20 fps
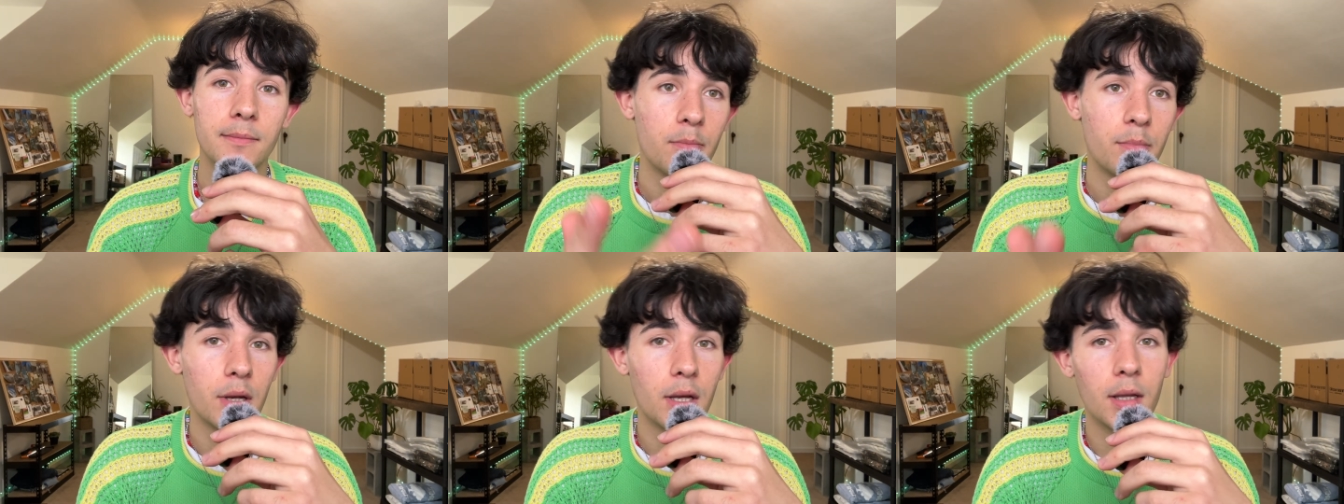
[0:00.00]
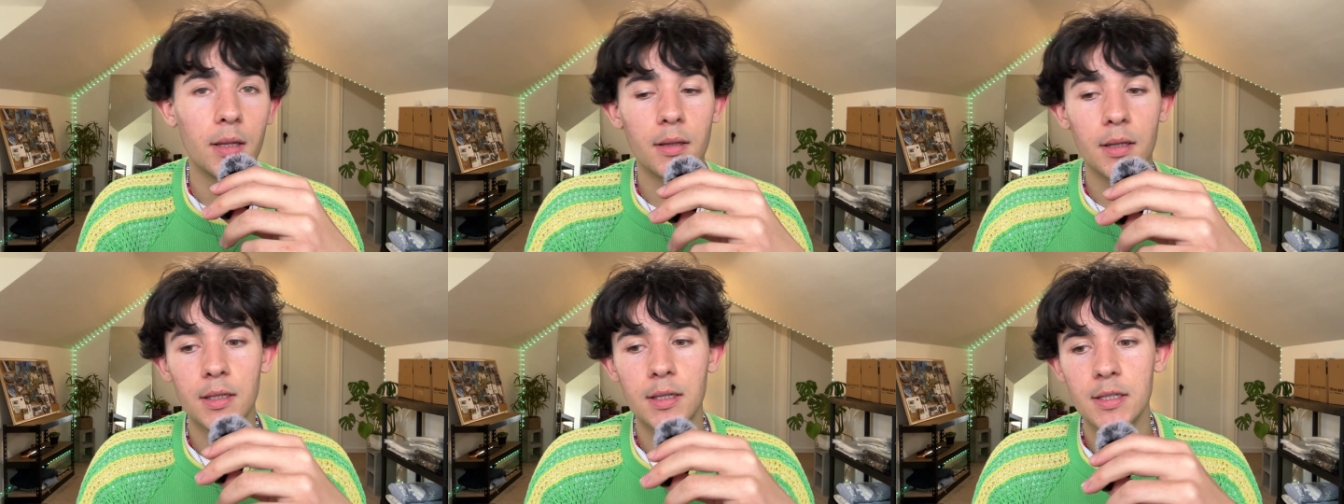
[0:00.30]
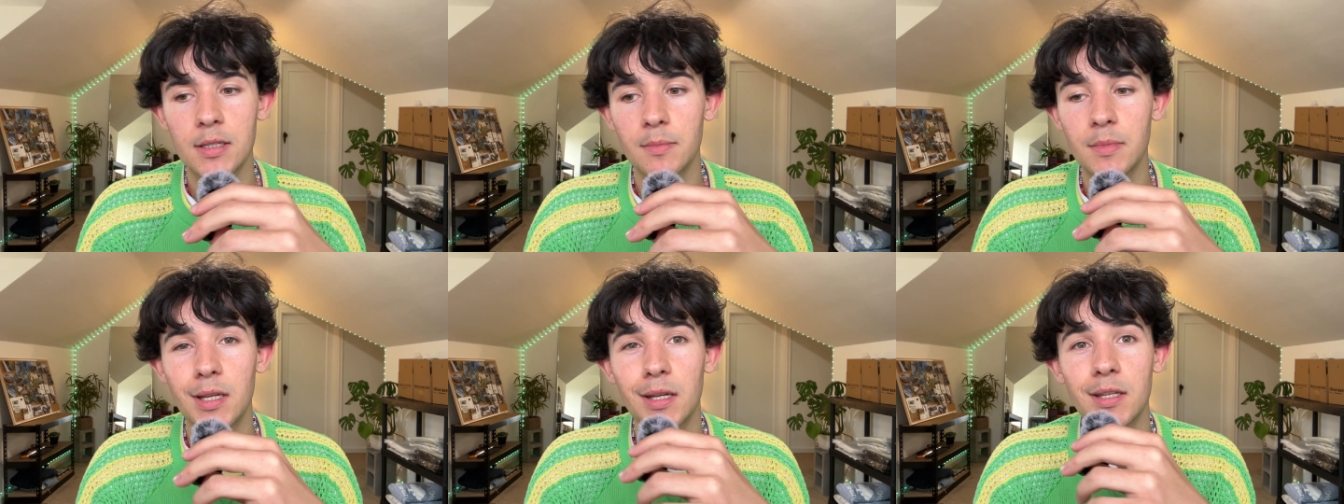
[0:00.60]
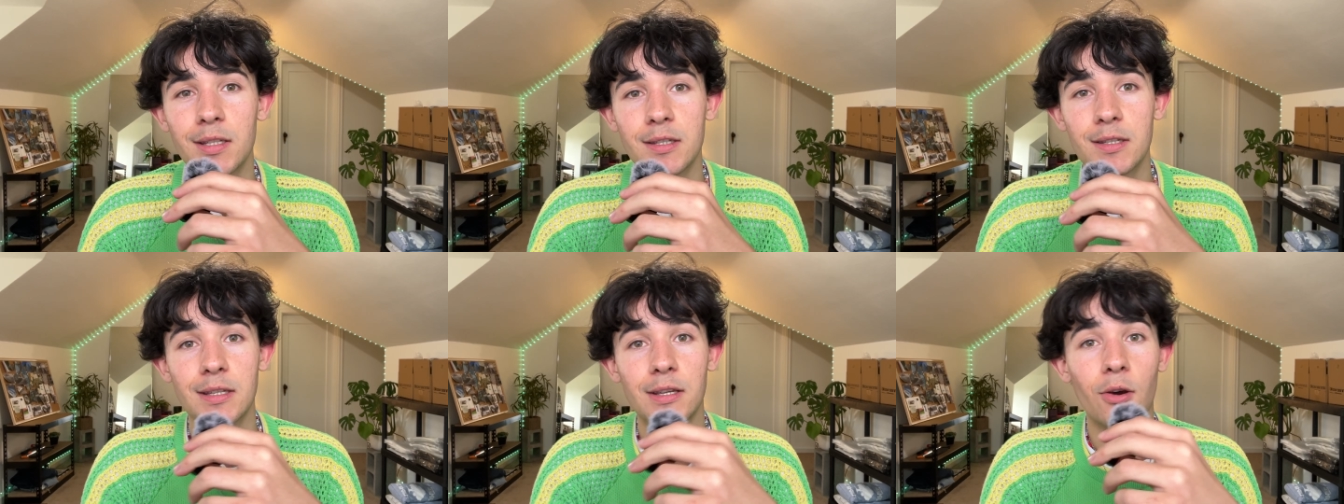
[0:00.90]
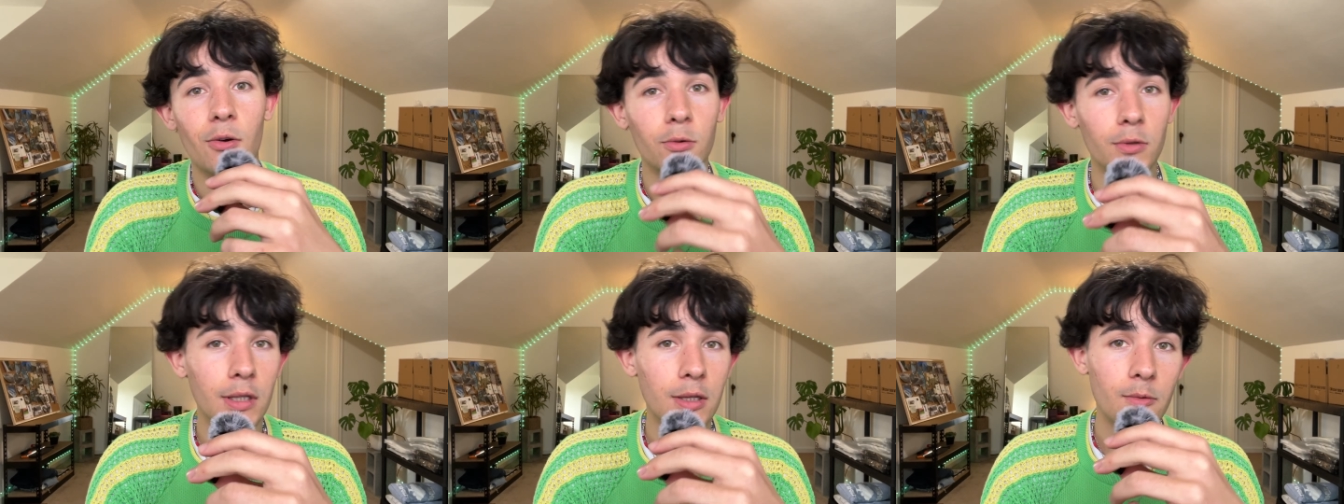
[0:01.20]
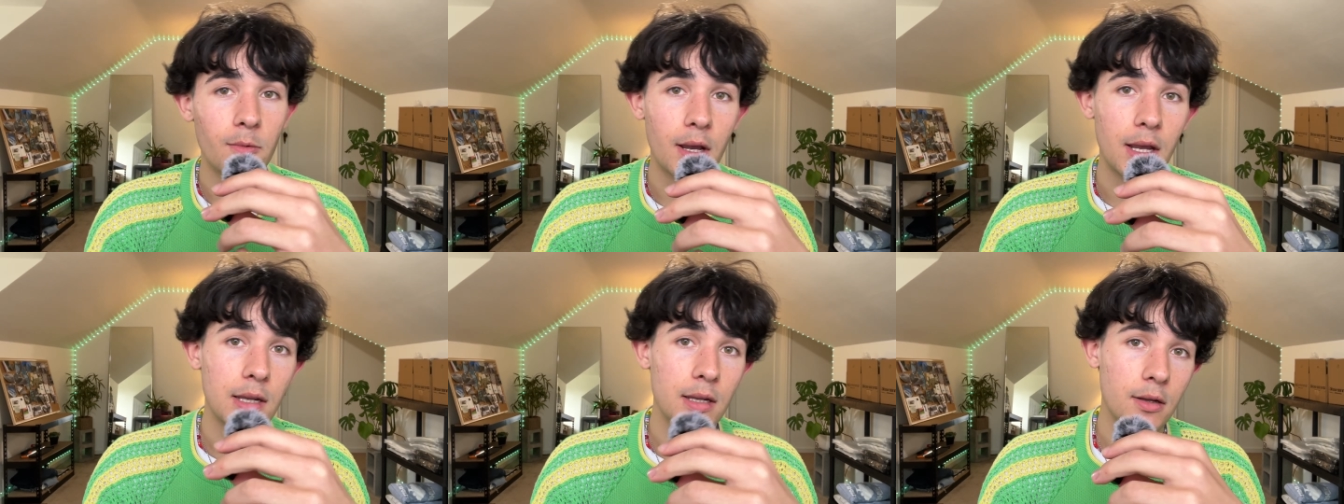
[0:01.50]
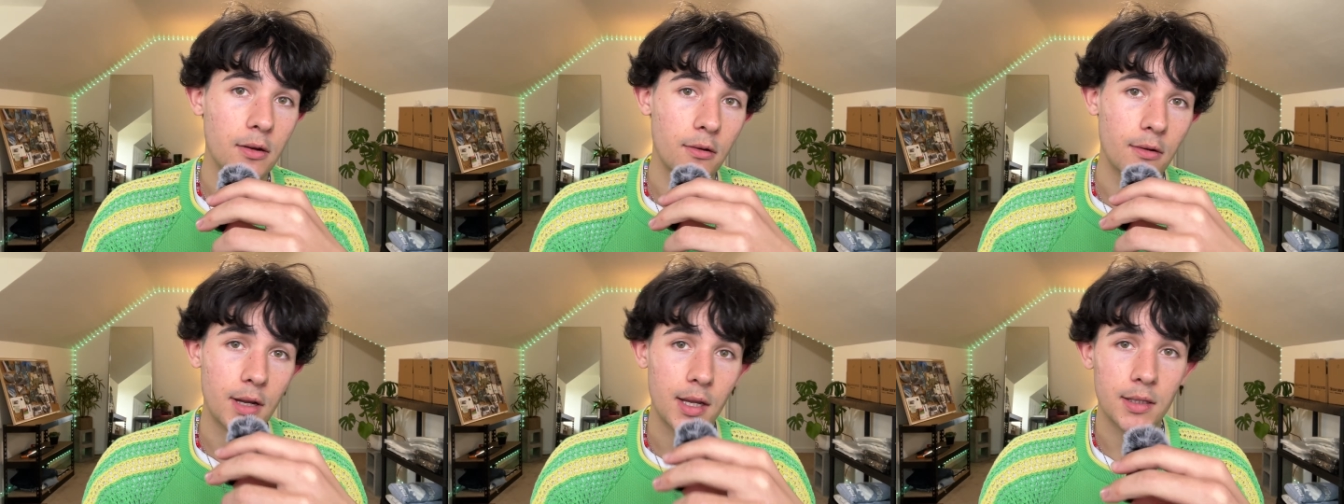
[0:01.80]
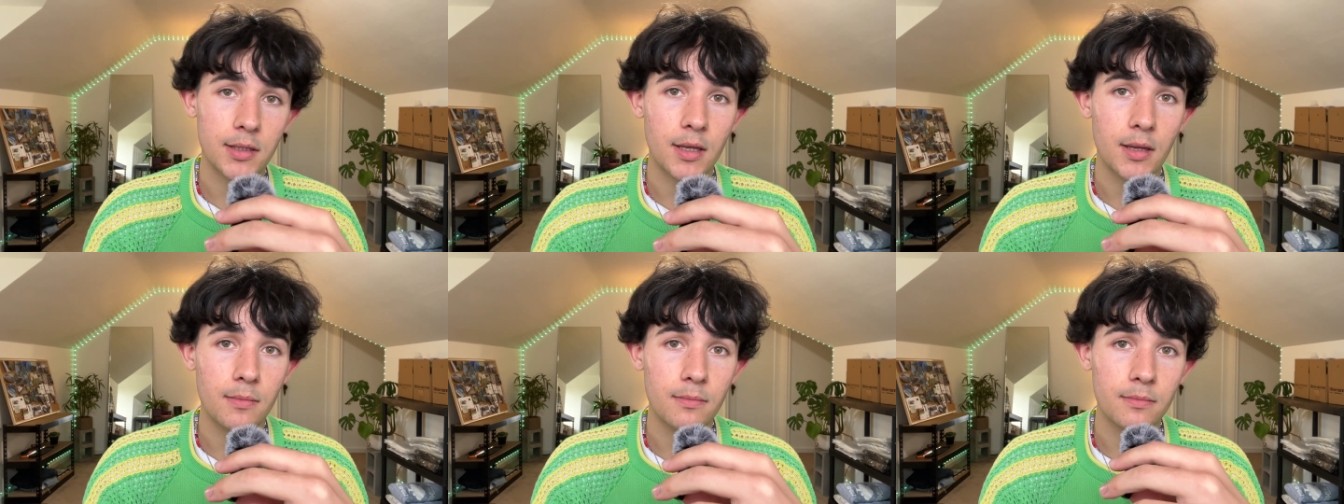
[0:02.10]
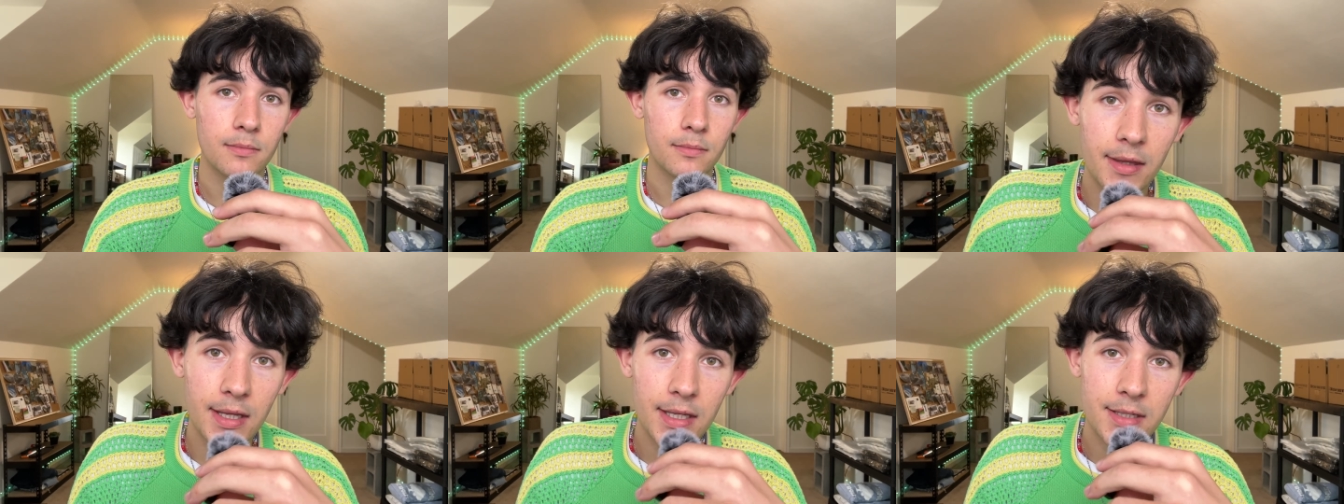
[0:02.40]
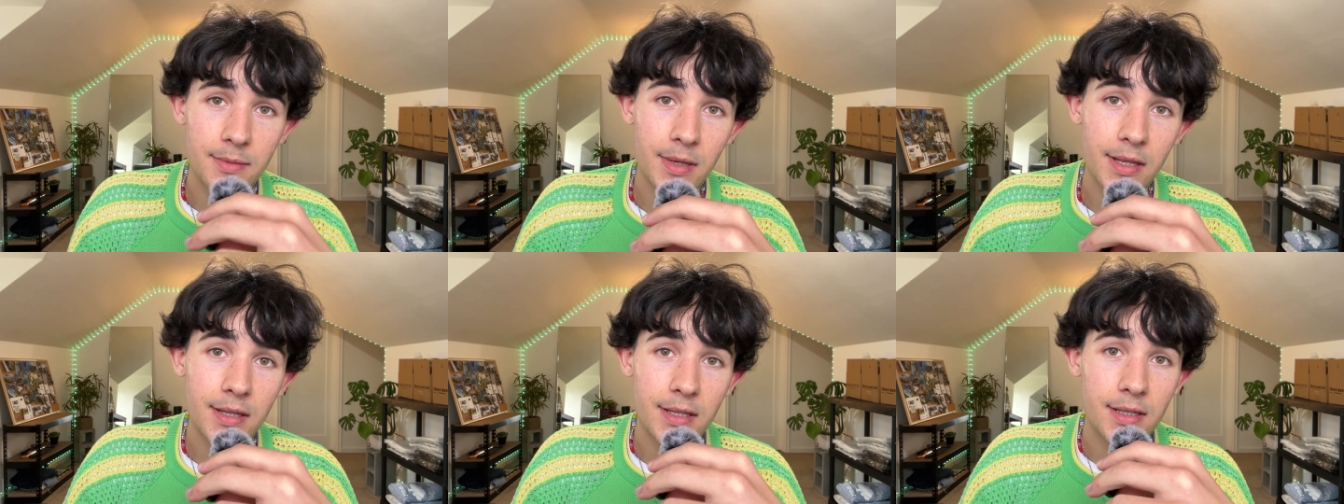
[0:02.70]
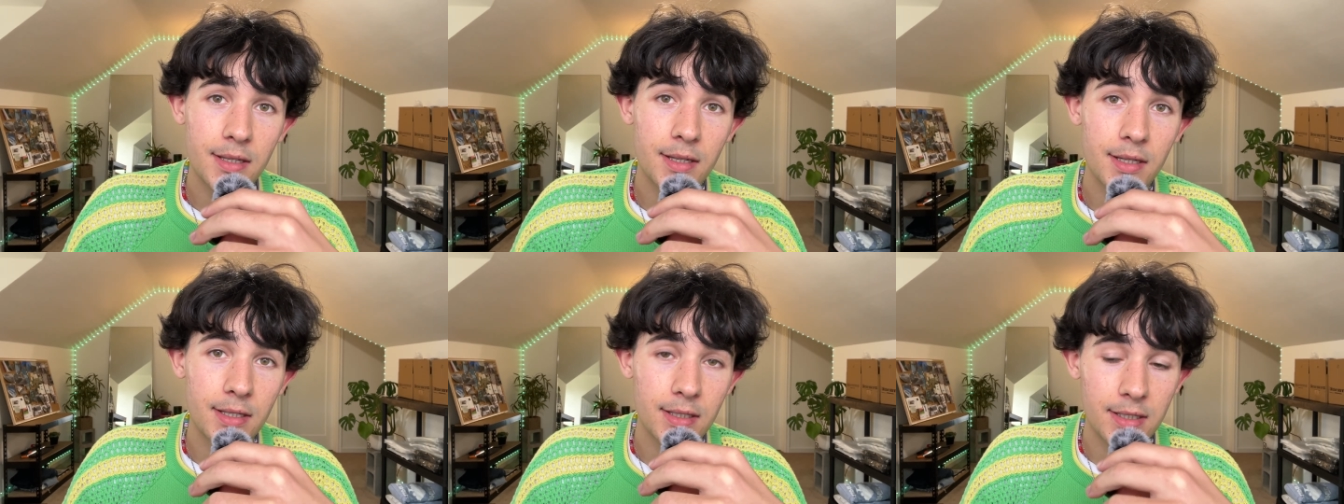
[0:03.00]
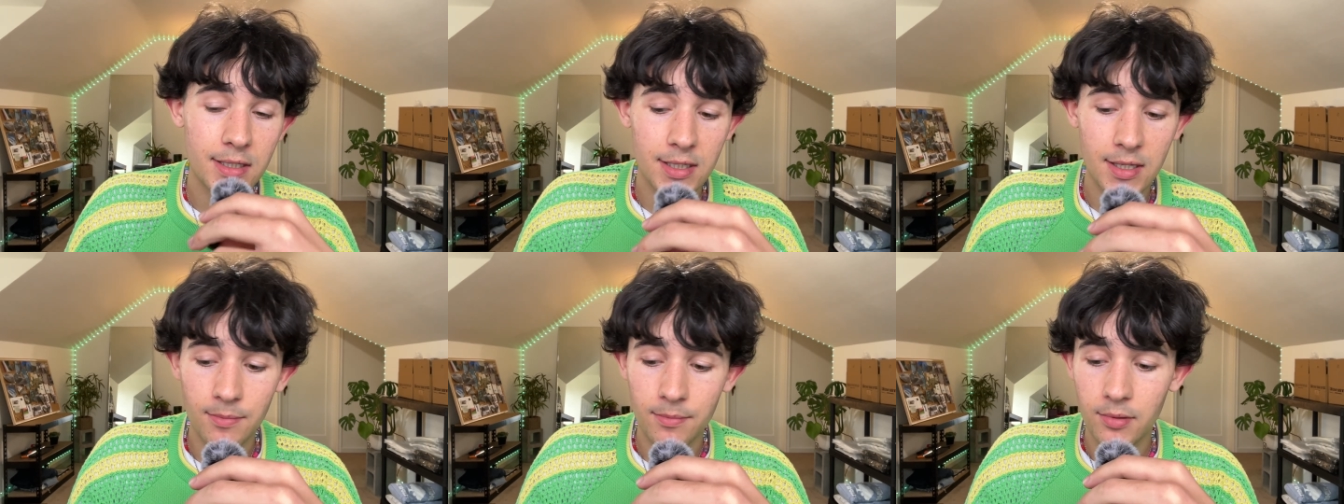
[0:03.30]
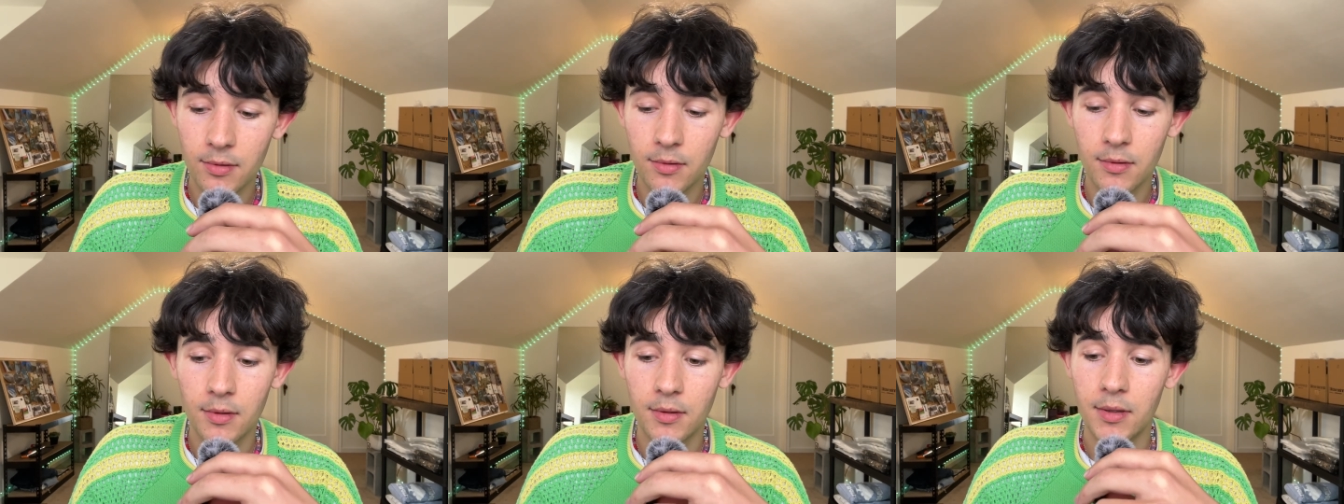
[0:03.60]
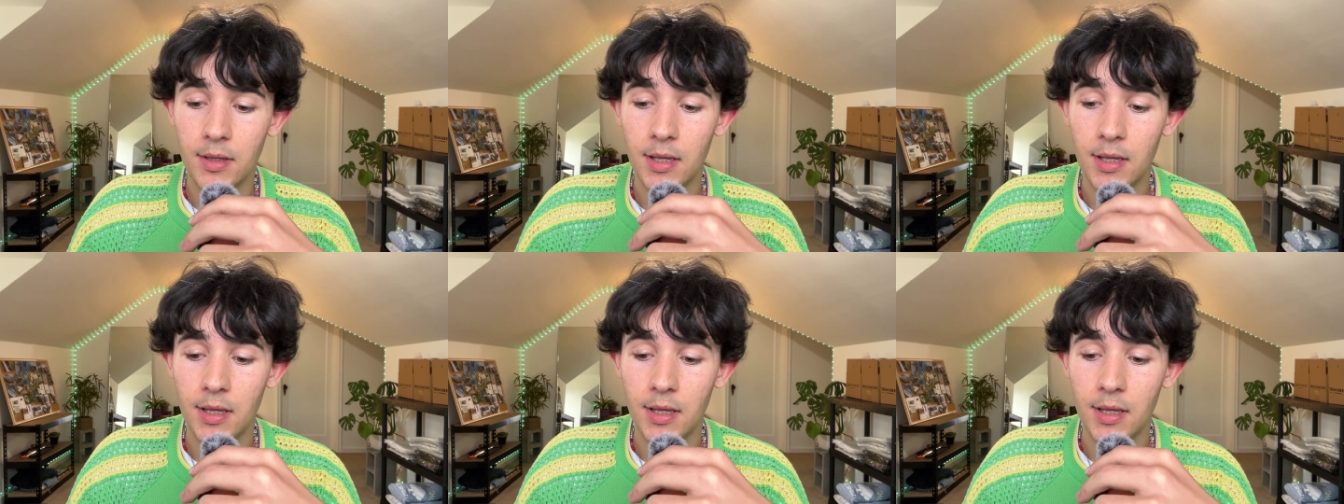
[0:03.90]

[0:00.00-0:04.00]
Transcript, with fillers: but it doesn't mean it's the only way to create them. This method is simple